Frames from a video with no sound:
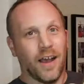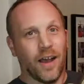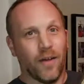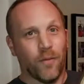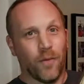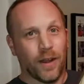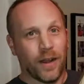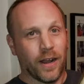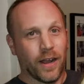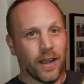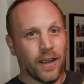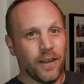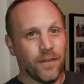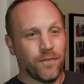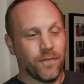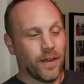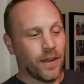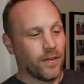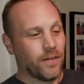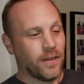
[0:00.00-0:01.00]
When I
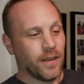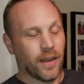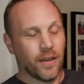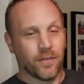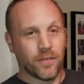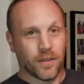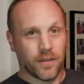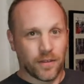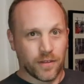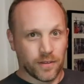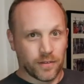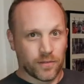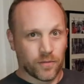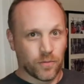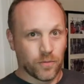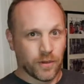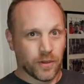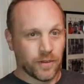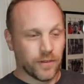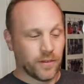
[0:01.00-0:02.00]
found out that
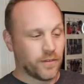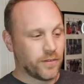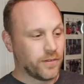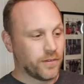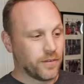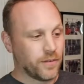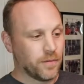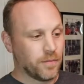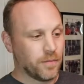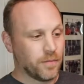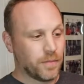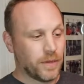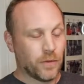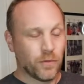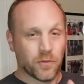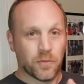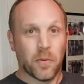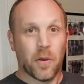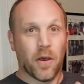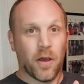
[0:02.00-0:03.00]
it was
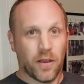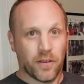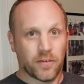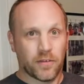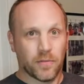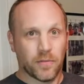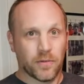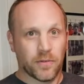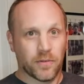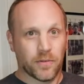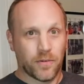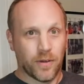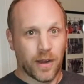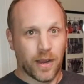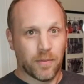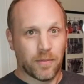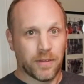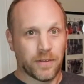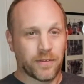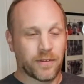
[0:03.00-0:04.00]
possible to
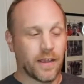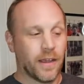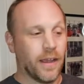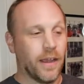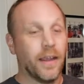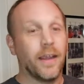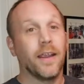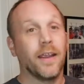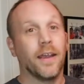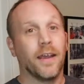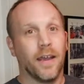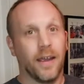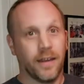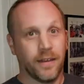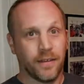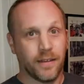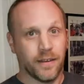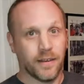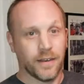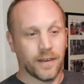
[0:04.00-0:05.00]
grab this guy, I
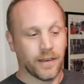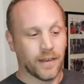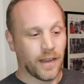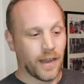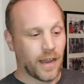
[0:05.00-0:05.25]
did it.